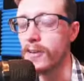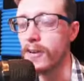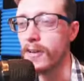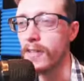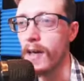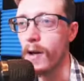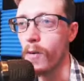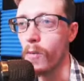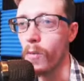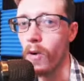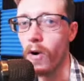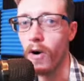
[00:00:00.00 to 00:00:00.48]
at
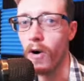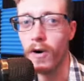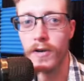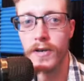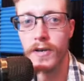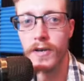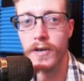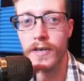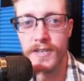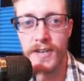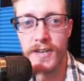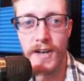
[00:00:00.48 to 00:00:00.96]
that walk.
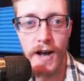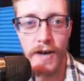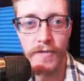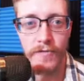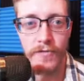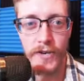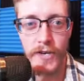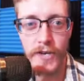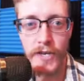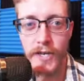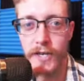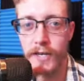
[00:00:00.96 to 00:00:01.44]
He's
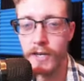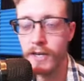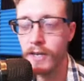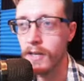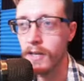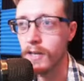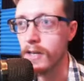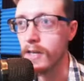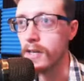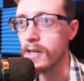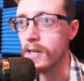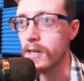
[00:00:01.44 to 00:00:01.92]
confident.
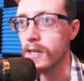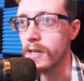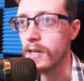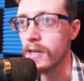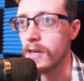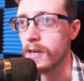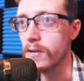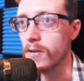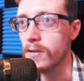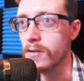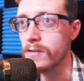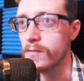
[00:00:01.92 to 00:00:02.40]

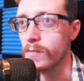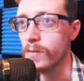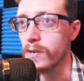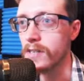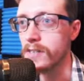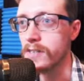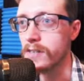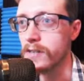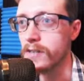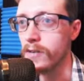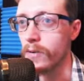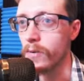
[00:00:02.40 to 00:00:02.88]
He knows what
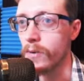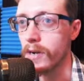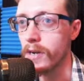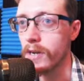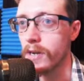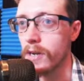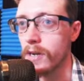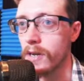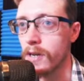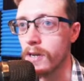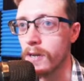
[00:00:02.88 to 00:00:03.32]
he's doing.